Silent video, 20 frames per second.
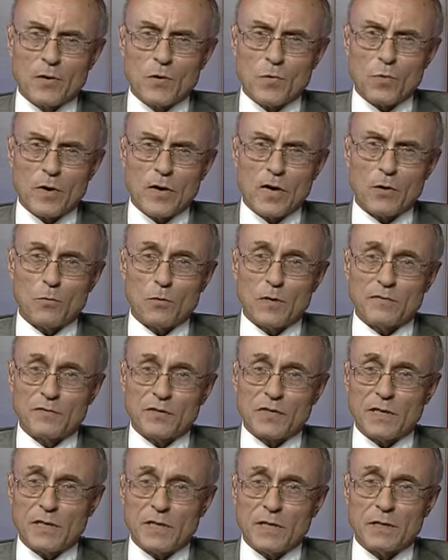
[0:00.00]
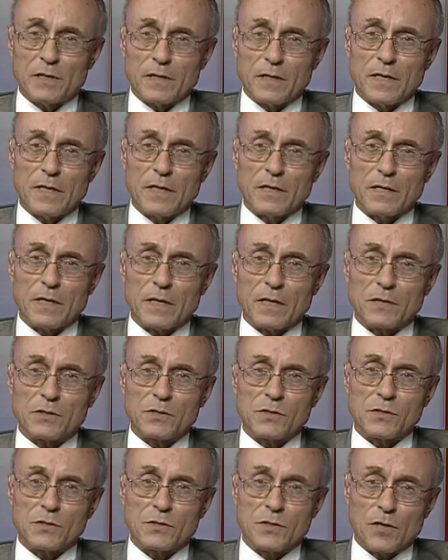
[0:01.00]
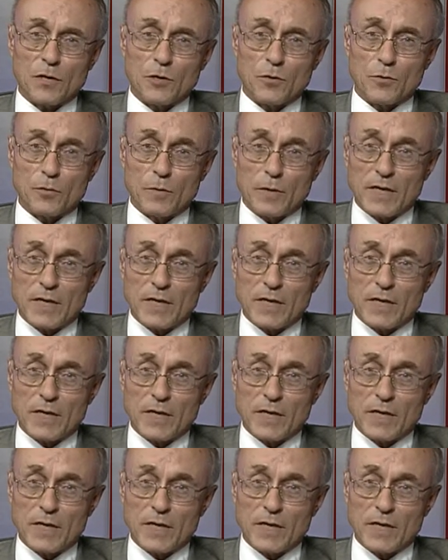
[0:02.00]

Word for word: where we've seen the index go